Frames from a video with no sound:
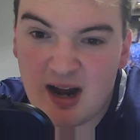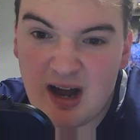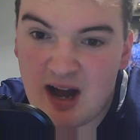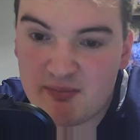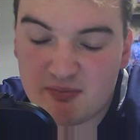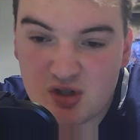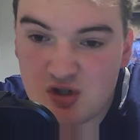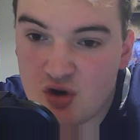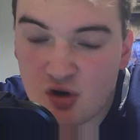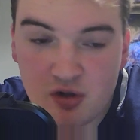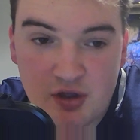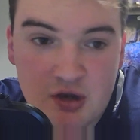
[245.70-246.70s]
I'm
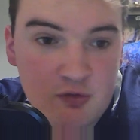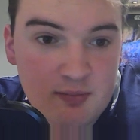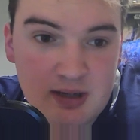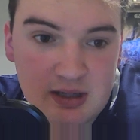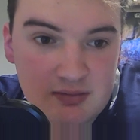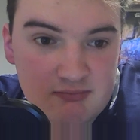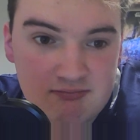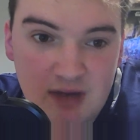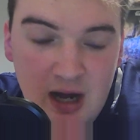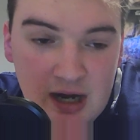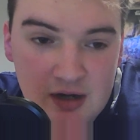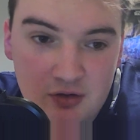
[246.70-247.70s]
sure they'll be
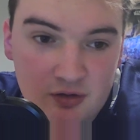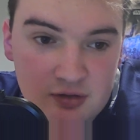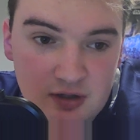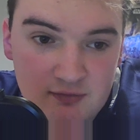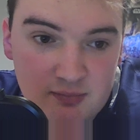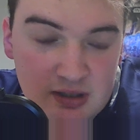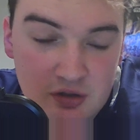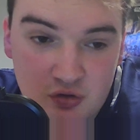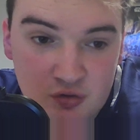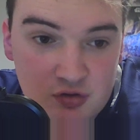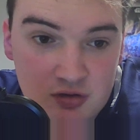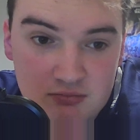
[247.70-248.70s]
Ireland. They've been
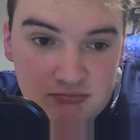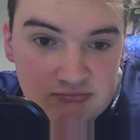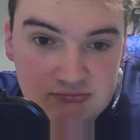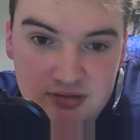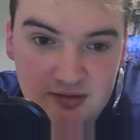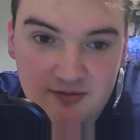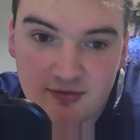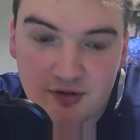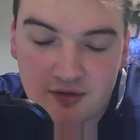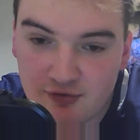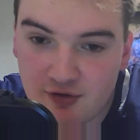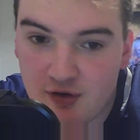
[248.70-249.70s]
good
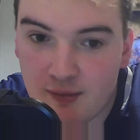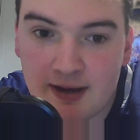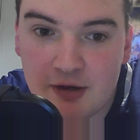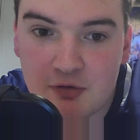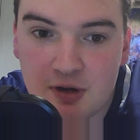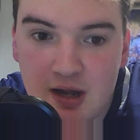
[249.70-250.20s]
for a while.